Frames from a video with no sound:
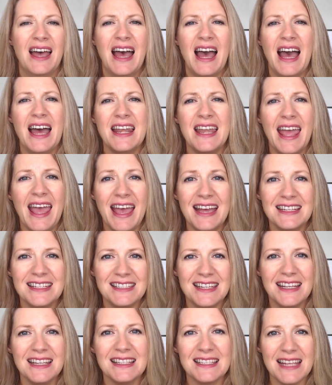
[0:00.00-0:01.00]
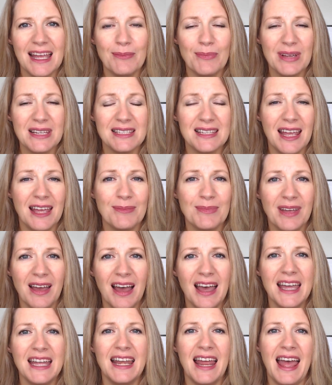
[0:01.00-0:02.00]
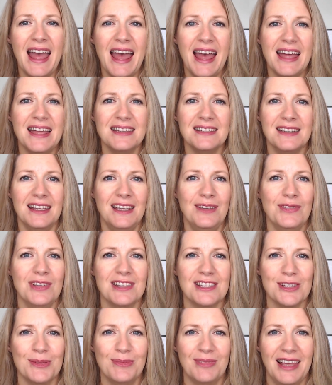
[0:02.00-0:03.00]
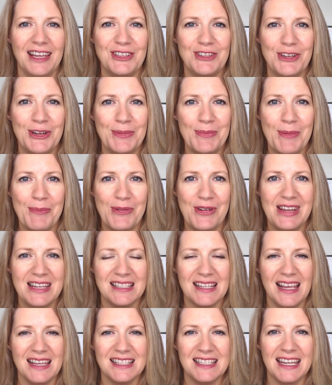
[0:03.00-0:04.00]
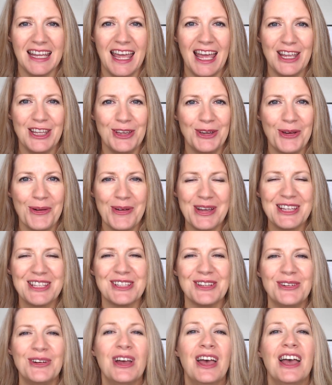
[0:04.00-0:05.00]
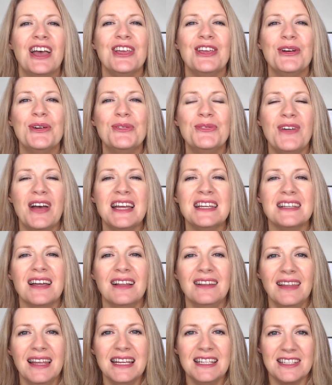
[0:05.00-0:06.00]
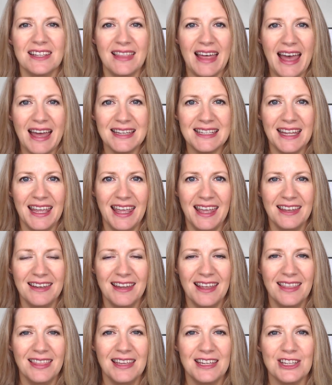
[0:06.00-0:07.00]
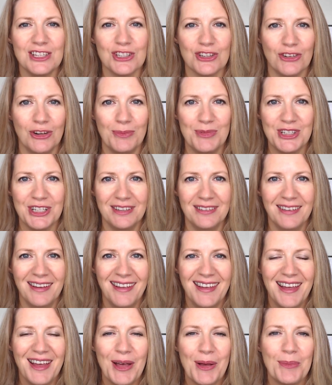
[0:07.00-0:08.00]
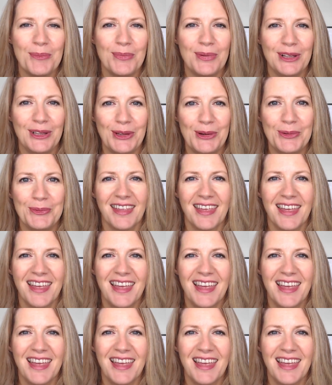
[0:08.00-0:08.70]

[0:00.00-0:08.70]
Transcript: an editing step by -step guide, and even some Lightroom presets to get you going. So you'll find a link to that in the description section below.